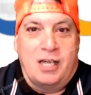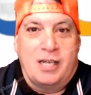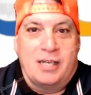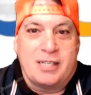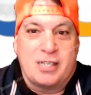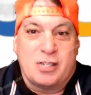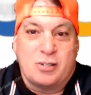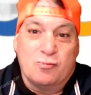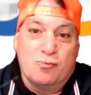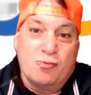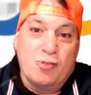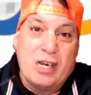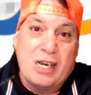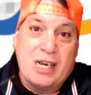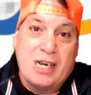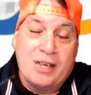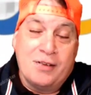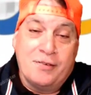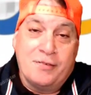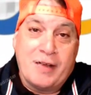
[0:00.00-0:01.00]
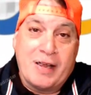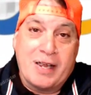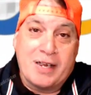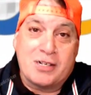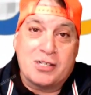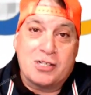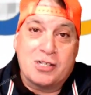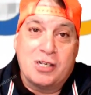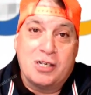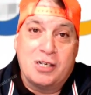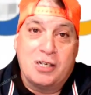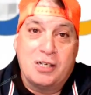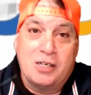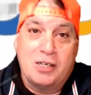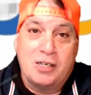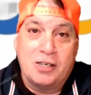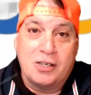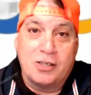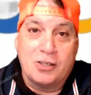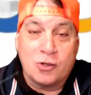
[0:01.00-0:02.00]
It doesn't really affect
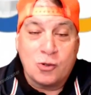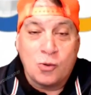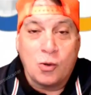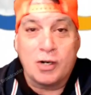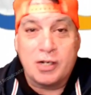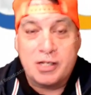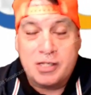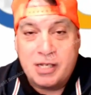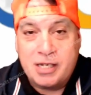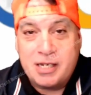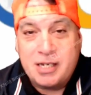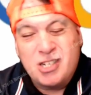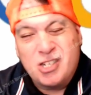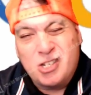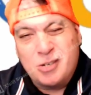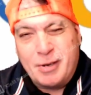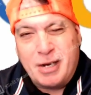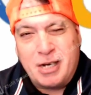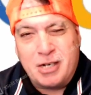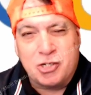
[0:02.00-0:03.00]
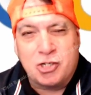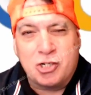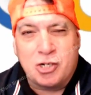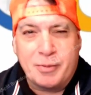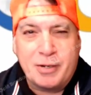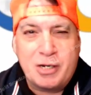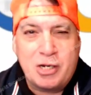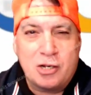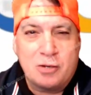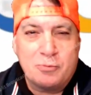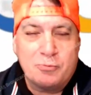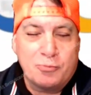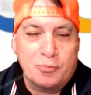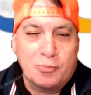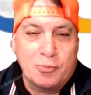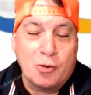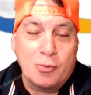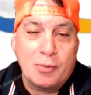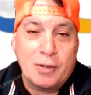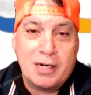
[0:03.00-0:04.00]
the quality so much. I mean, you can
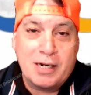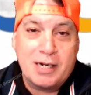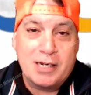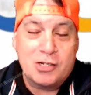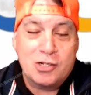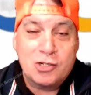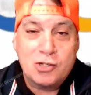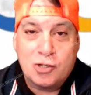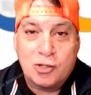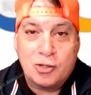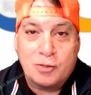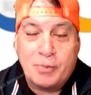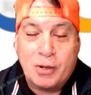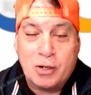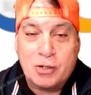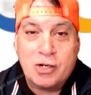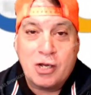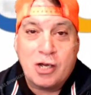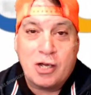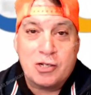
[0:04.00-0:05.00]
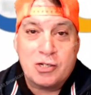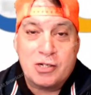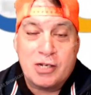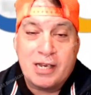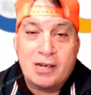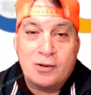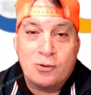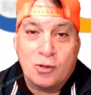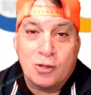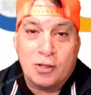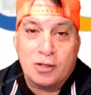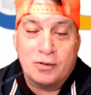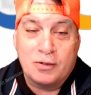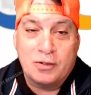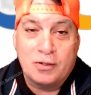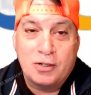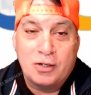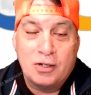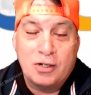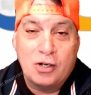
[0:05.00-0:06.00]
probably listen to the podcast here or
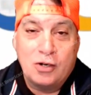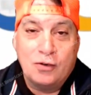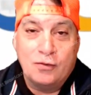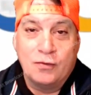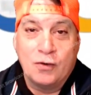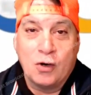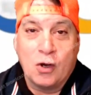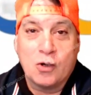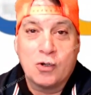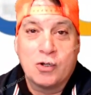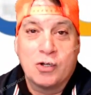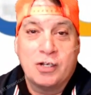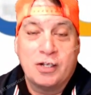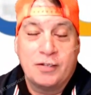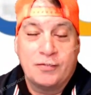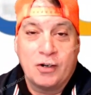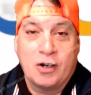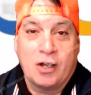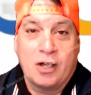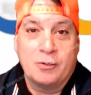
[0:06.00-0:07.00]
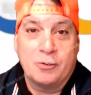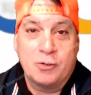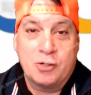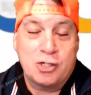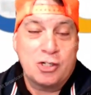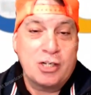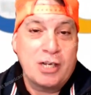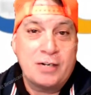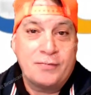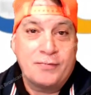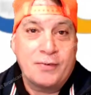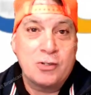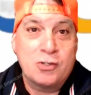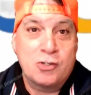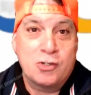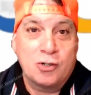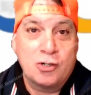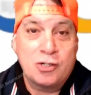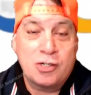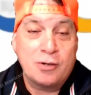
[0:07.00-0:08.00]
the vlog if you like with just your
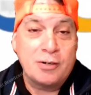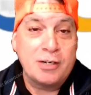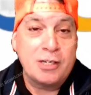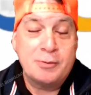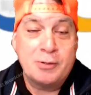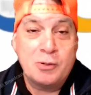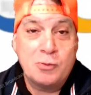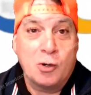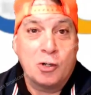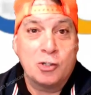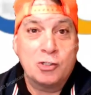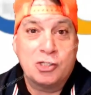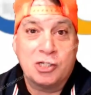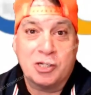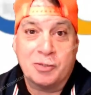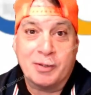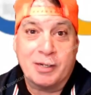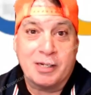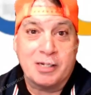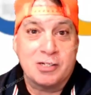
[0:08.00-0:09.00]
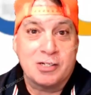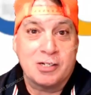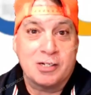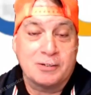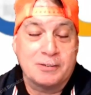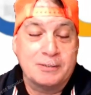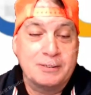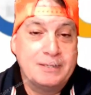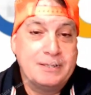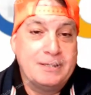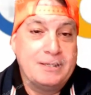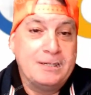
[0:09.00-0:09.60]
headphones on. You don't need to be watching me, so